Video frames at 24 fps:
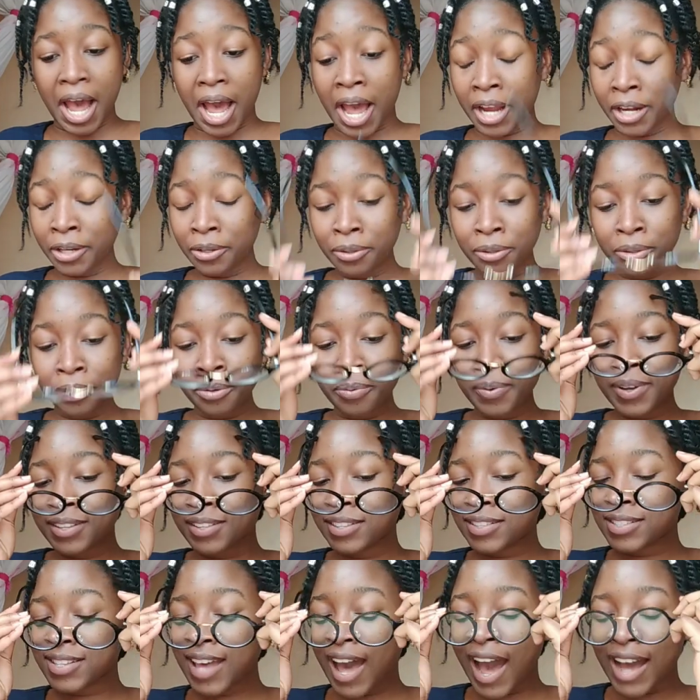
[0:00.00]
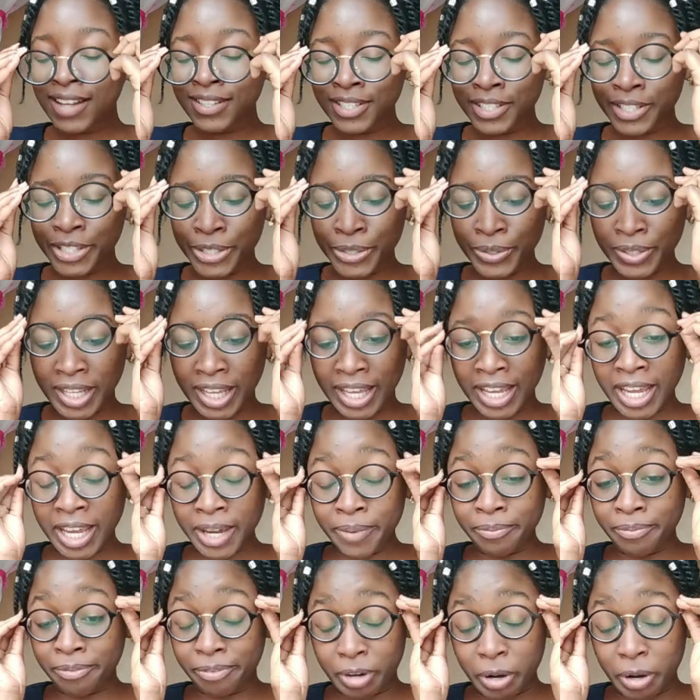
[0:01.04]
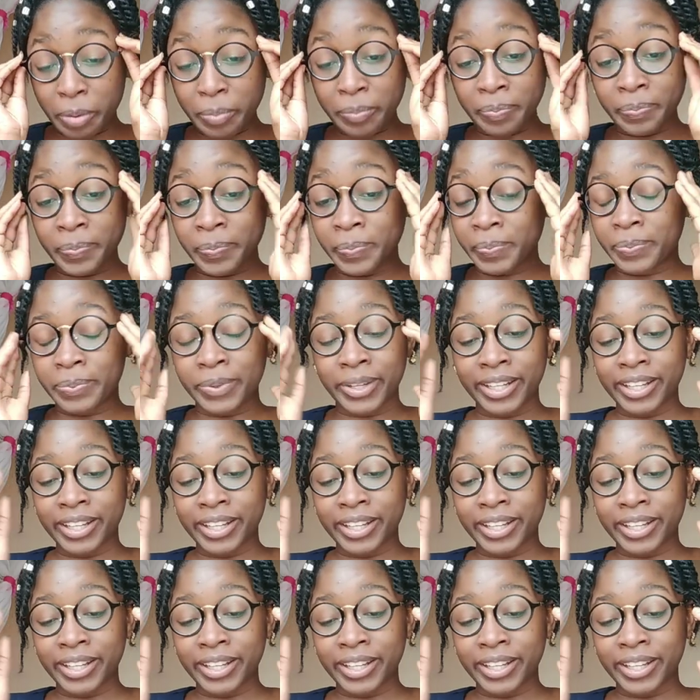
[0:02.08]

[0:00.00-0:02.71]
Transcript: I don't know where this attitude came from. But